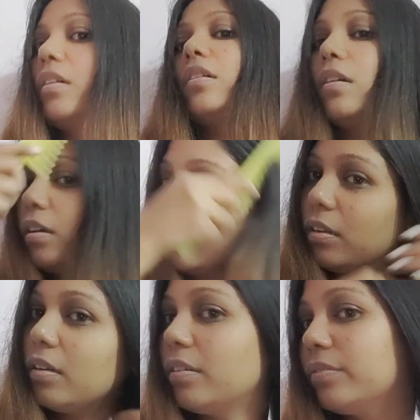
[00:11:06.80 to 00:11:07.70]
my
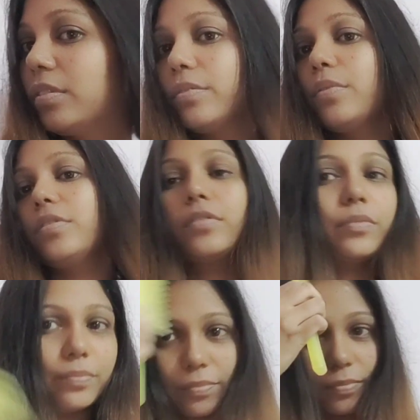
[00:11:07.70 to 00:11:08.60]
hairs look
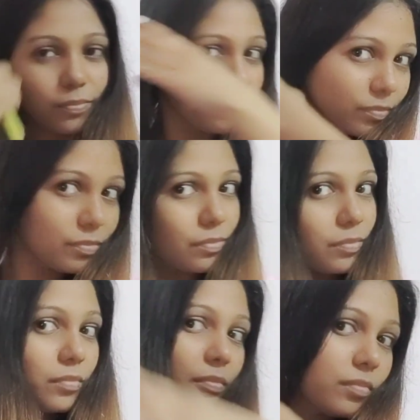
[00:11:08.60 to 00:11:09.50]
after hair wash.
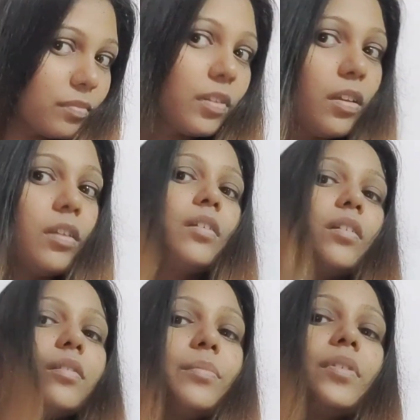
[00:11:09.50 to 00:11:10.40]
Even I applied
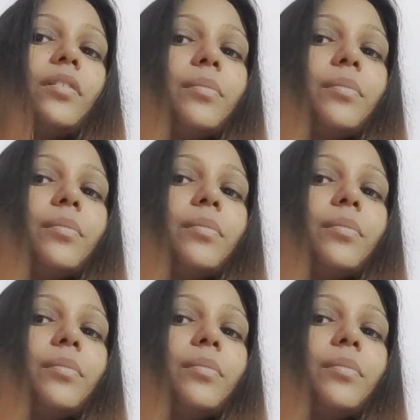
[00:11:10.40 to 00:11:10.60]
the hair